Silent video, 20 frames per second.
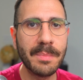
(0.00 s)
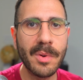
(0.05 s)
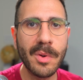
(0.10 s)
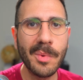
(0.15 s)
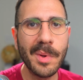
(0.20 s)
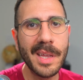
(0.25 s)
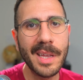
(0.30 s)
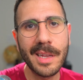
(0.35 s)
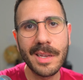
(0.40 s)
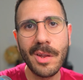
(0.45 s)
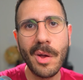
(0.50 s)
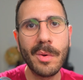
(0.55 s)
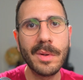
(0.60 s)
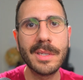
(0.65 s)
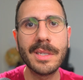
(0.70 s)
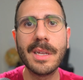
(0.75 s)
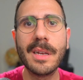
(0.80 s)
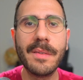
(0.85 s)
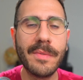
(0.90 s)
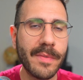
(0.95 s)
per week? No
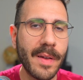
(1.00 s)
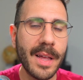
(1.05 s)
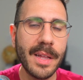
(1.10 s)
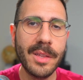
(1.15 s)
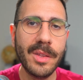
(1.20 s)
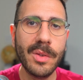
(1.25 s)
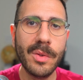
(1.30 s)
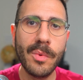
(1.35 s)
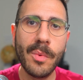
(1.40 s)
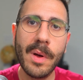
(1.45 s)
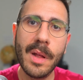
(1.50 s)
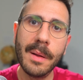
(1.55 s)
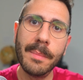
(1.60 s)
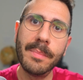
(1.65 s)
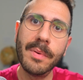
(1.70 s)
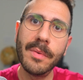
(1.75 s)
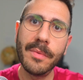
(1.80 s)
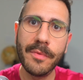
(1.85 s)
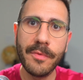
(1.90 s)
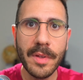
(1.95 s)
one's going to find you. You want to
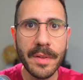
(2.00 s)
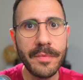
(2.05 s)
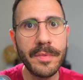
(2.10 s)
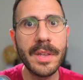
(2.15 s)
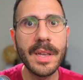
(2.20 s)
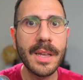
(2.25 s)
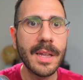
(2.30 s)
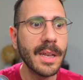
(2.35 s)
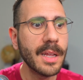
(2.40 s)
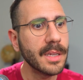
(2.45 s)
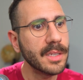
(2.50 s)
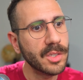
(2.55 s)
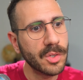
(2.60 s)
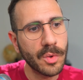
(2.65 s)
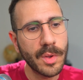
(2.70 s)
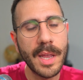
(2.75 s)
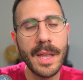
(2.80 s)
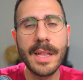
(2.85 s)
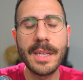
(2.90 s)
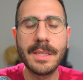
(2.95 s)
put 50 connects?
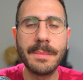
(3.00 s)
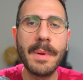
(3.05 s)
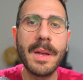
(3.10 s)
Okay, that's